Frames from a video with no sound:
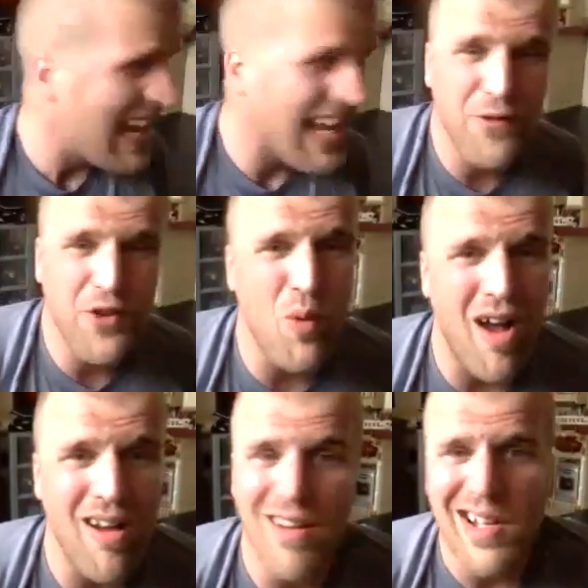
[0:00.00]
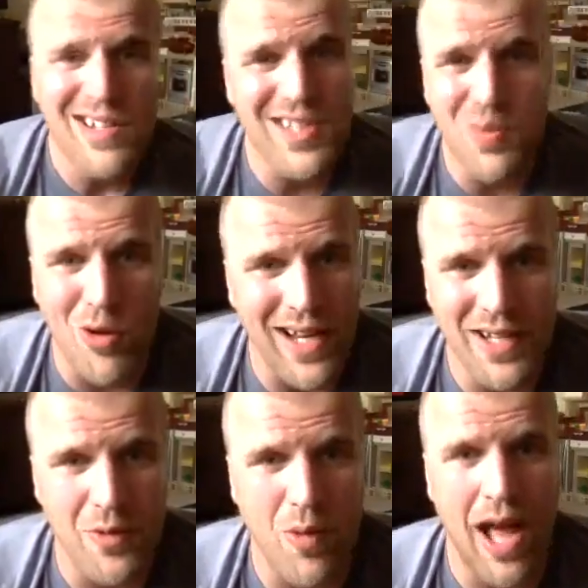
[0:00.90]
If you are, just work on
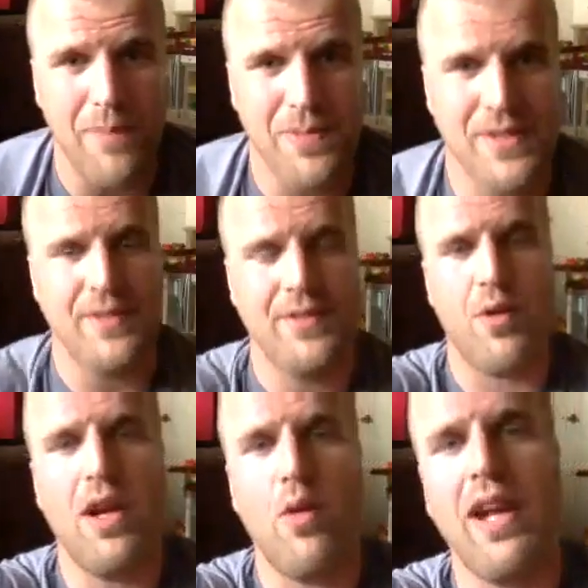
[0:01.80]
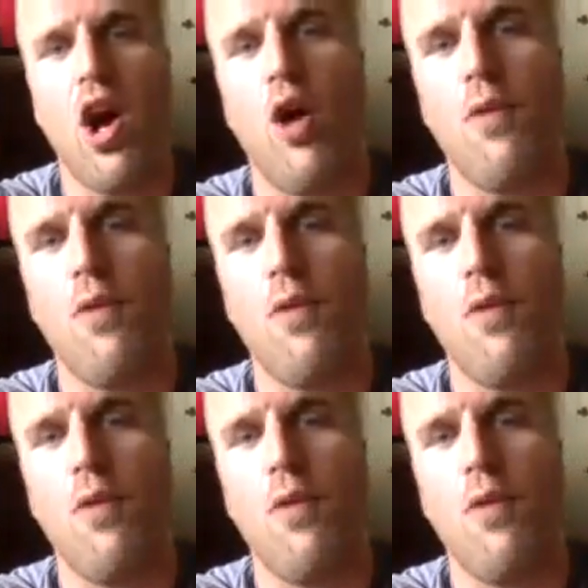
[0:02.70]
your reps. So here we go.